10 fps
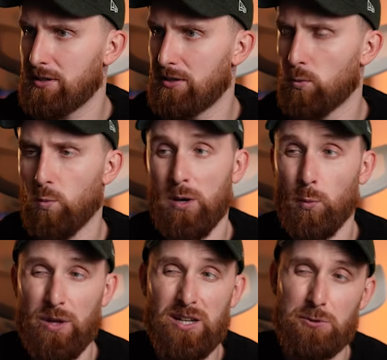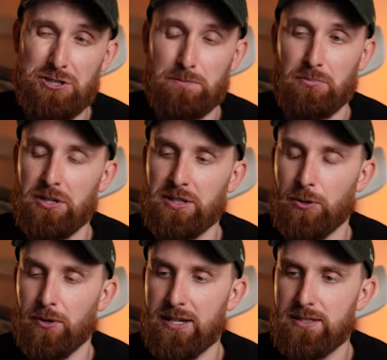in 1 week, which is pretty
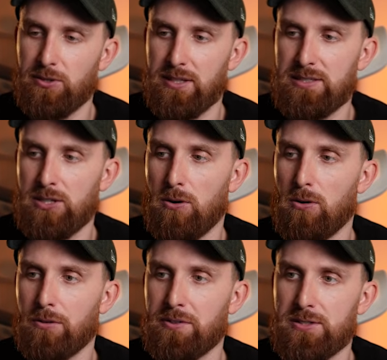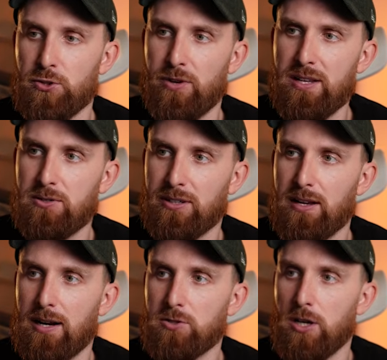crazy. You can see all of his trades. So
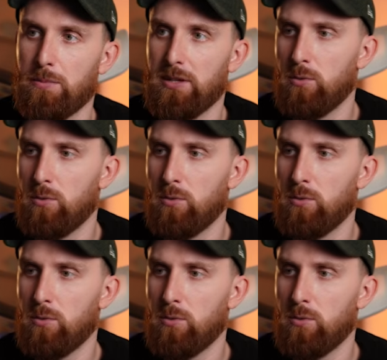again, let's copy the